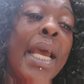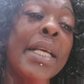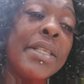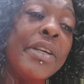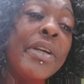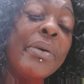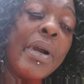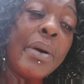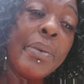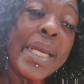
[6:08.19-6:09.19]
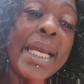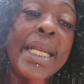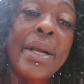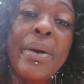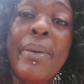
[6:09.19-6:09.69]
So you can go in
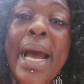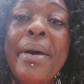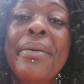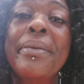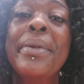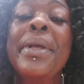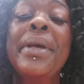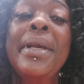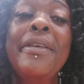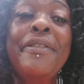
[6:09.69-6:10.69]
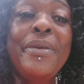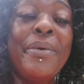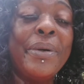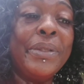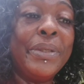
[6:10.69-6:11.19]
and go out if you
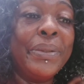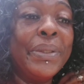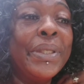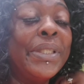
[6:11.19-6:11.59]
want to.